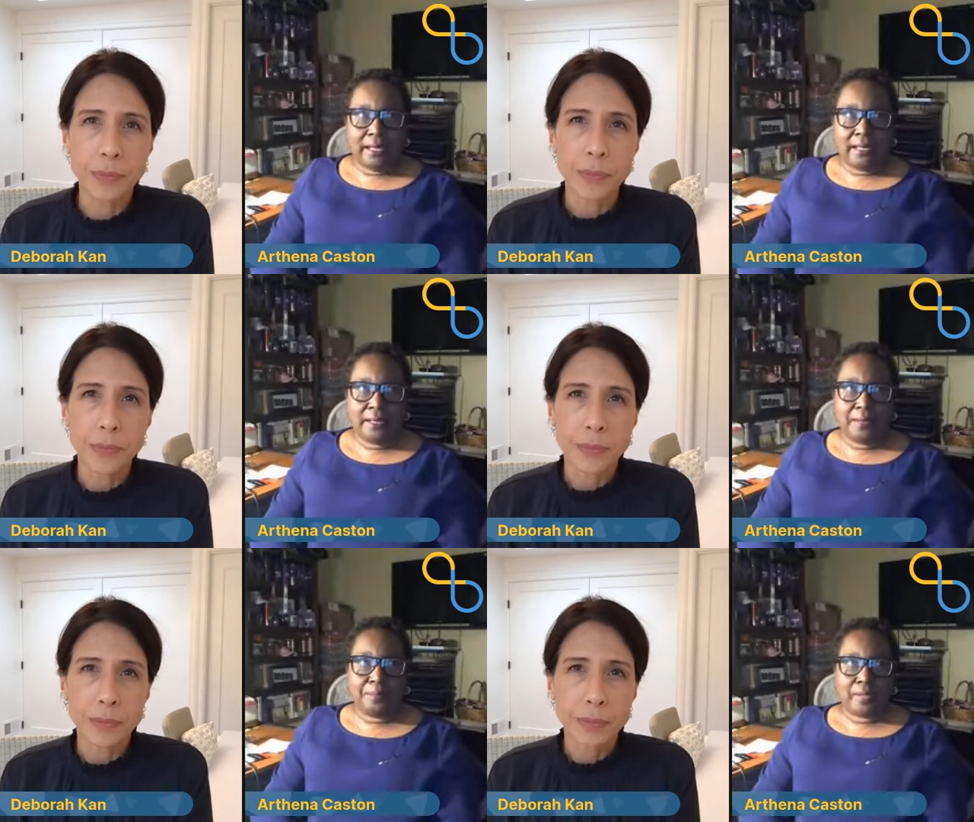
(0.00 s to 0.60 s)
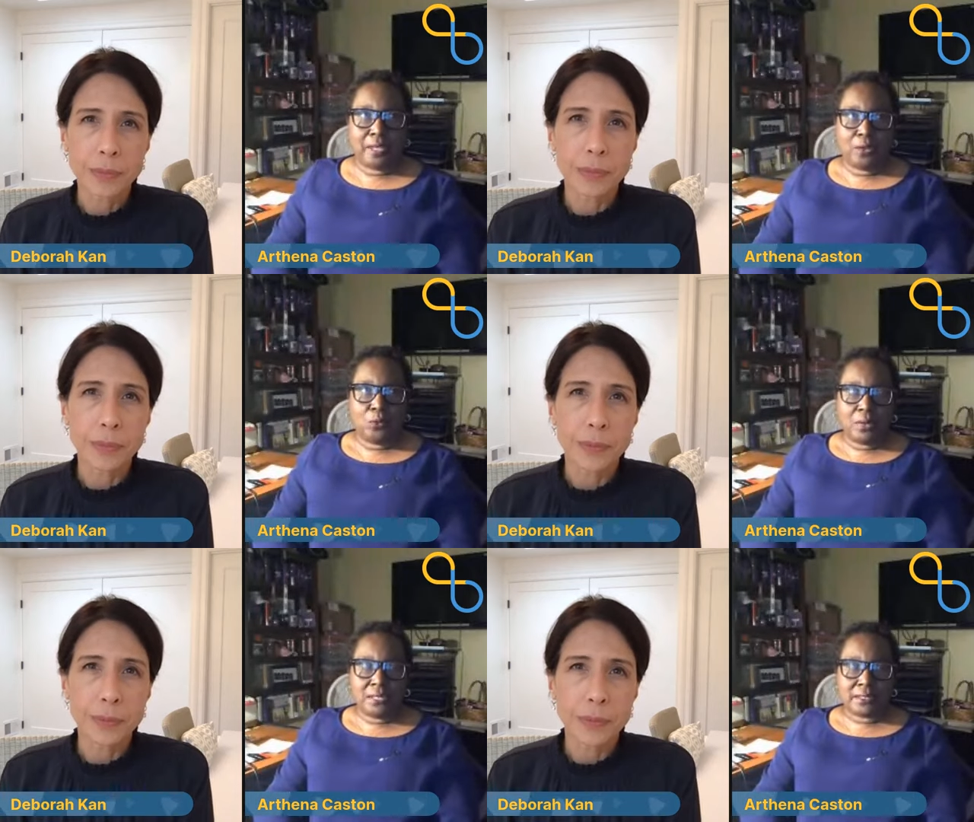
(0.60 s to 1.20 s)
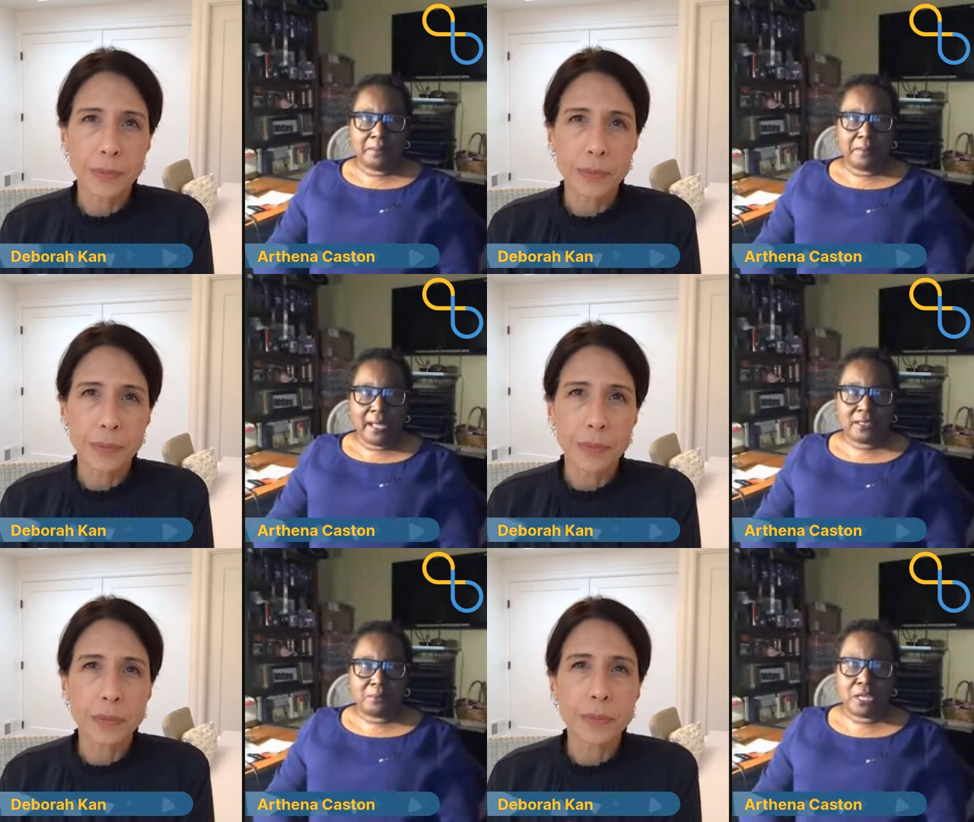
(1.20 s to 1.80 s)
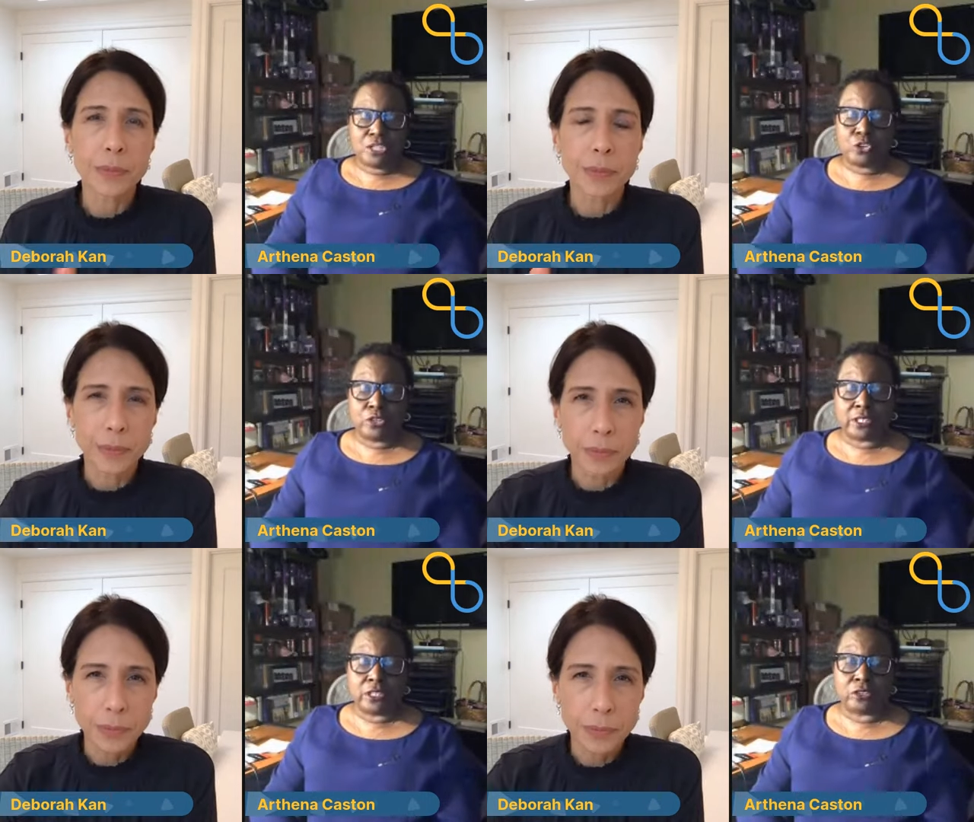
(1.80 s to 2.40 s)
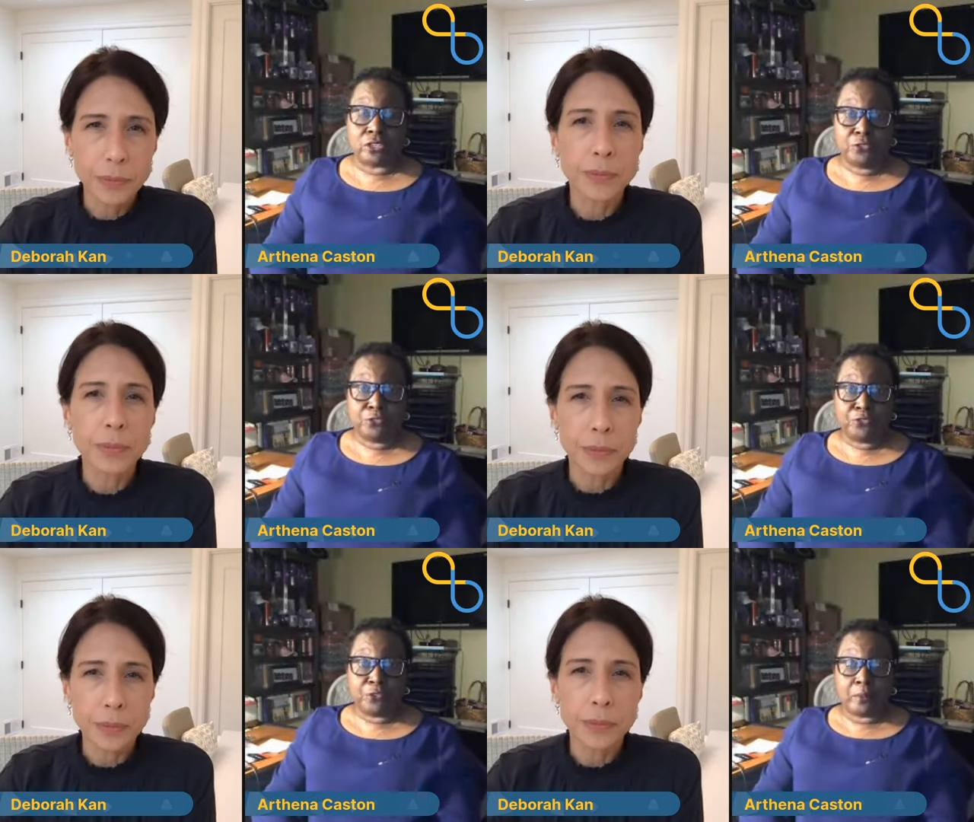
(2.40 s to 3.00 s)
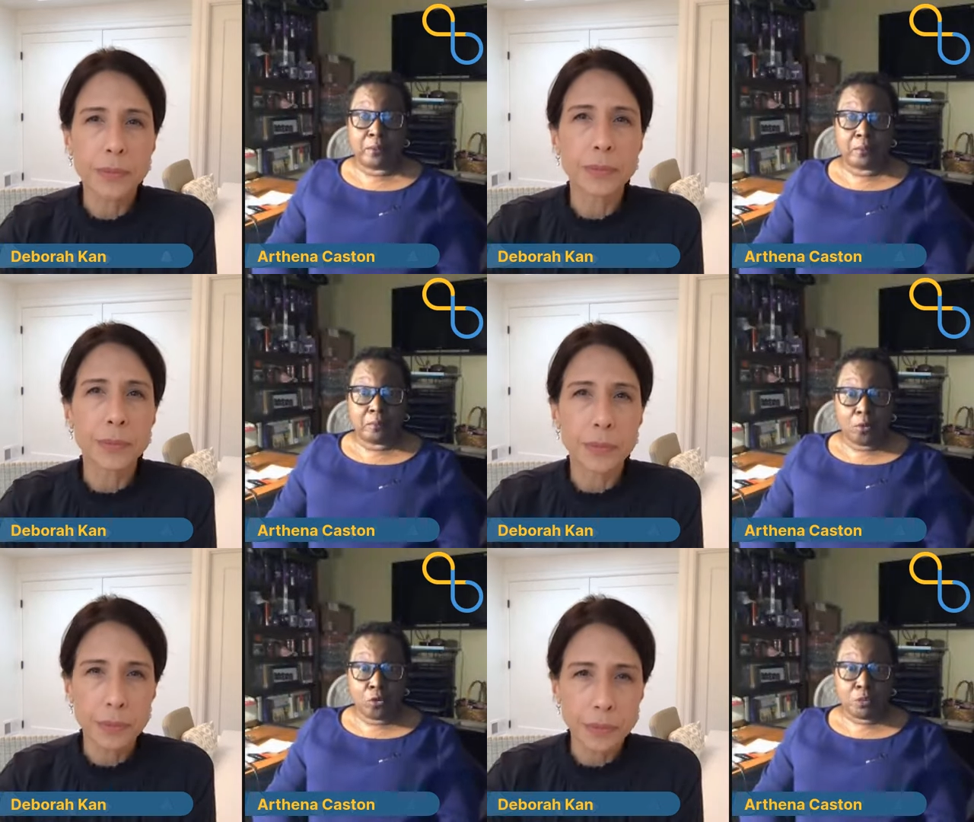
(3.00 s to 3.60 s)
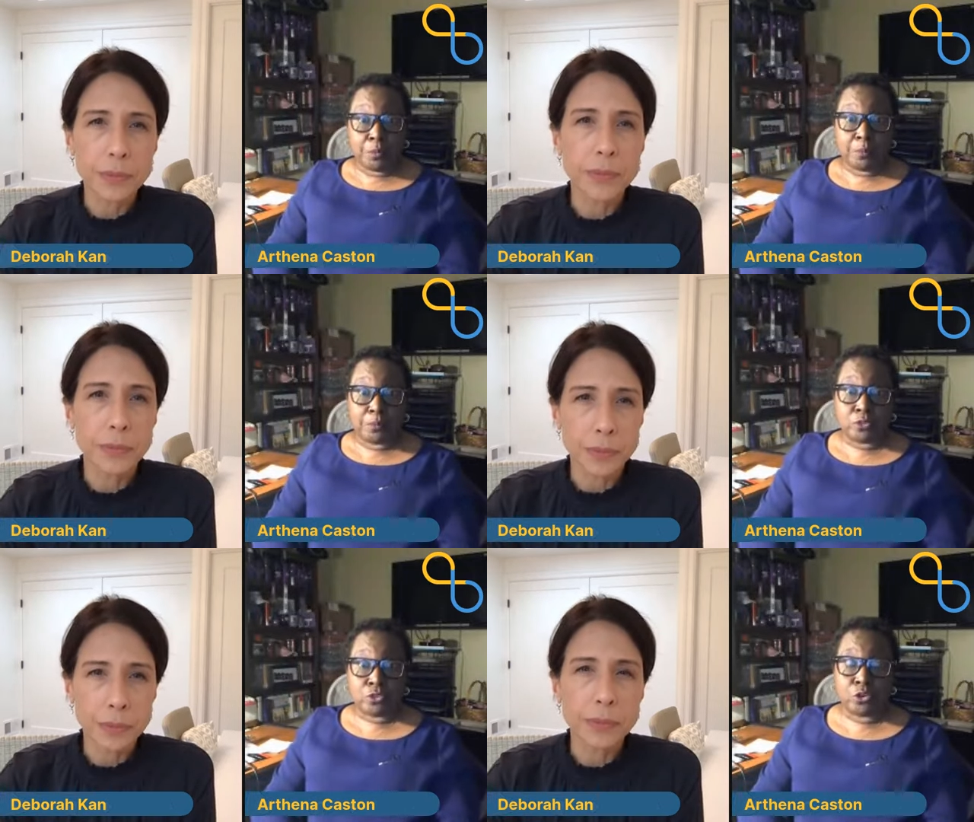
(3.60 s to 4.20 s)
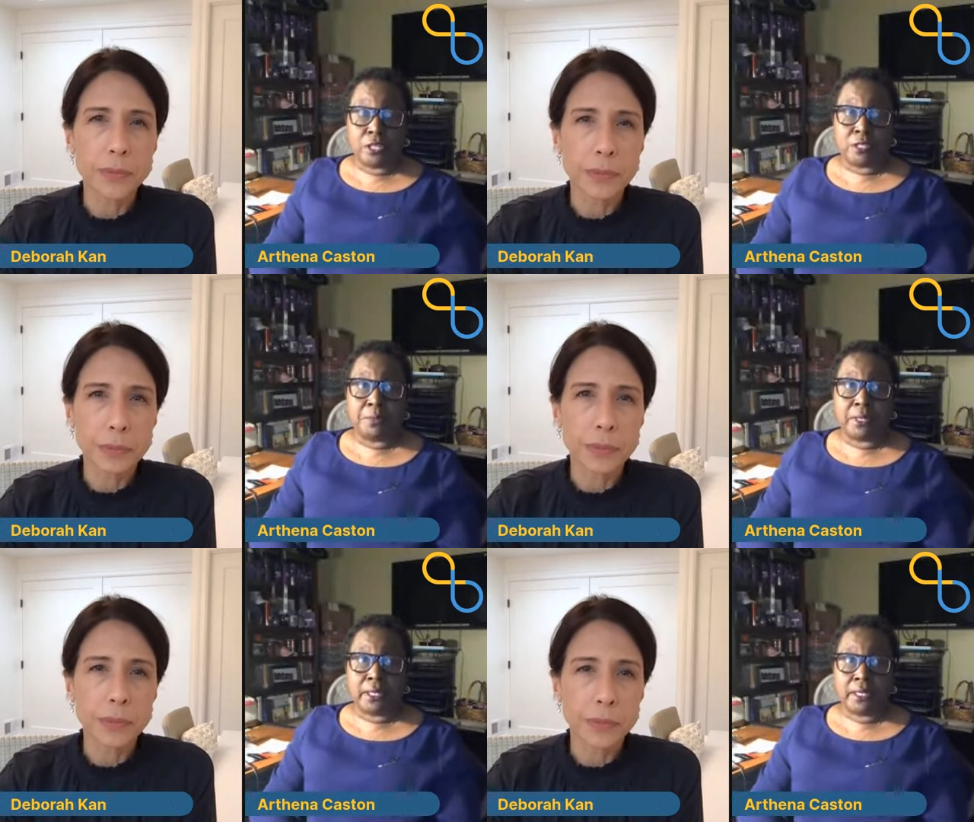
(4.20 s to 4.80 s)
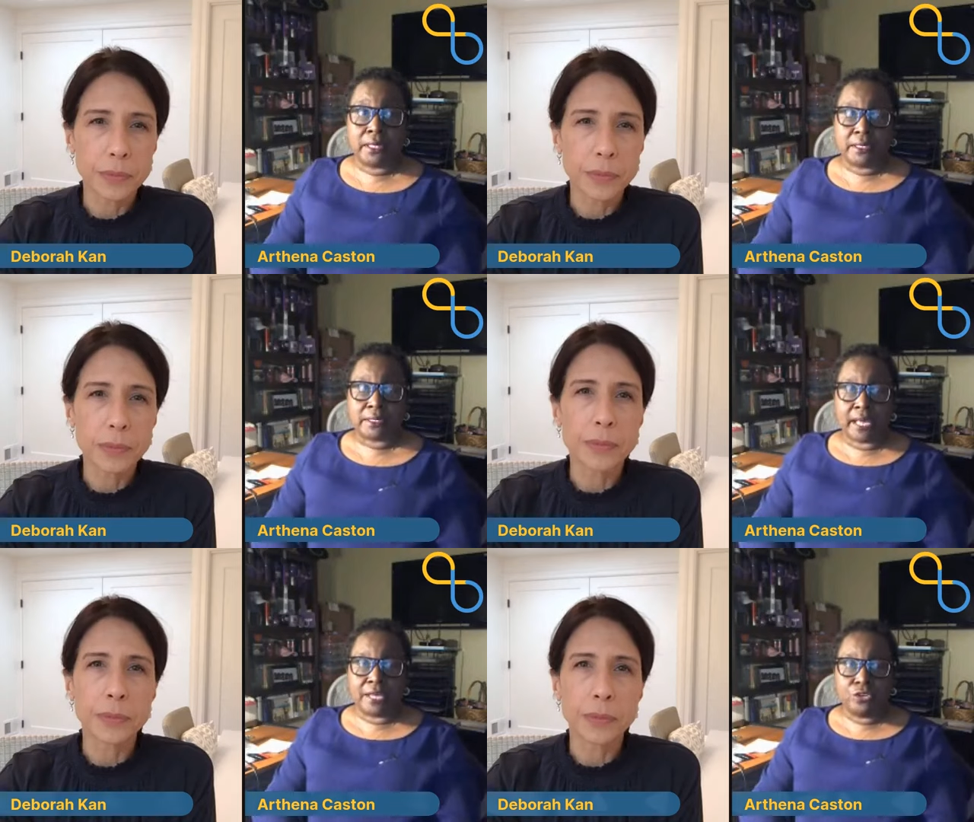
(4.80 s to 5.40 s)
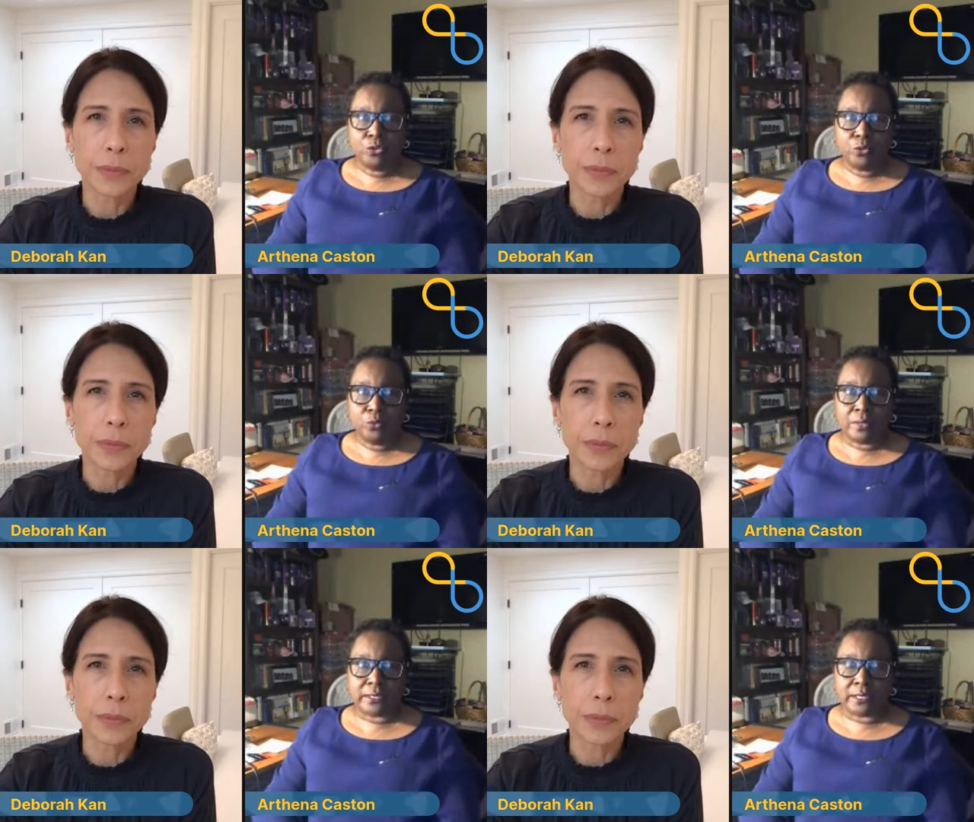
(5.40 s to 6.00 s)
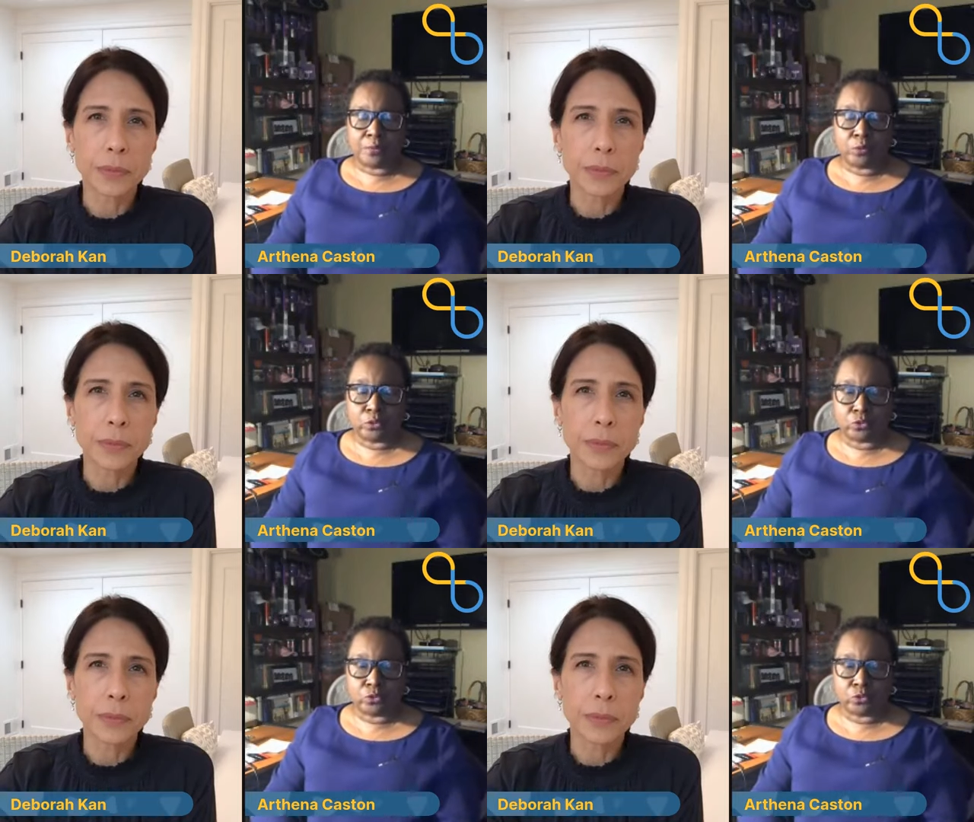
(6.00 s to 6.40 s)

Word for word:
Speaker 1: Um, it was my my story is a little different from most people's stories because I knew that something